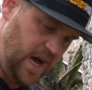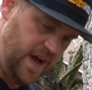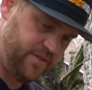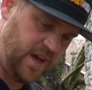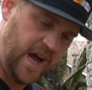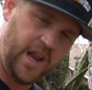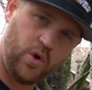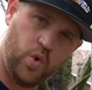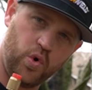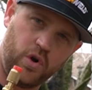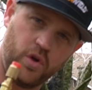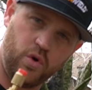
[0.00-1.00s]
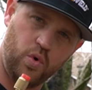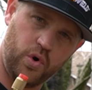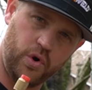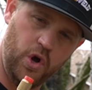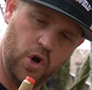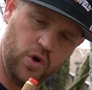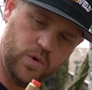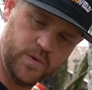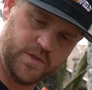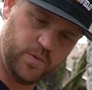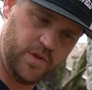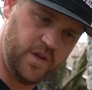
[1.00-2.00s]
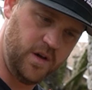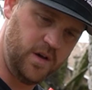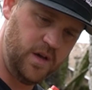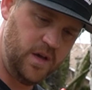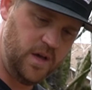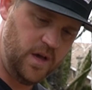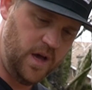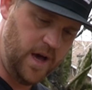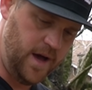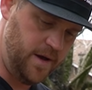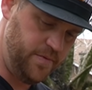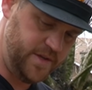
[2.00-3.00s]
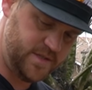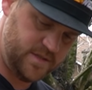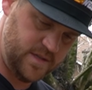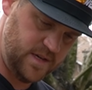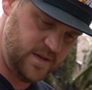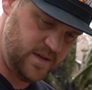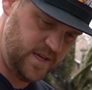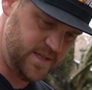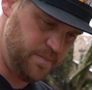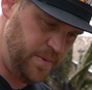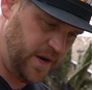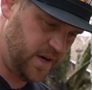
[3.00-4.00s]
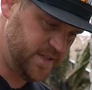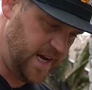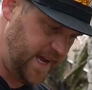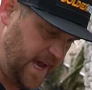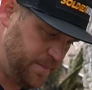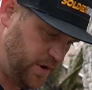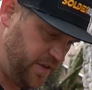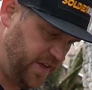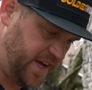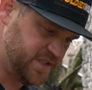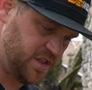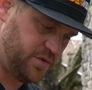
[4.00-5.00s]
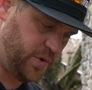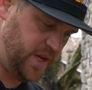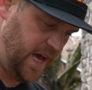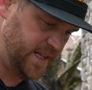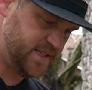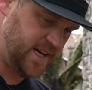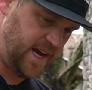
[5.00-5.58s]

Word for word: I've got a quarter to quarter hose with a, uh, this is a bigger diameter. I think it's a three eighths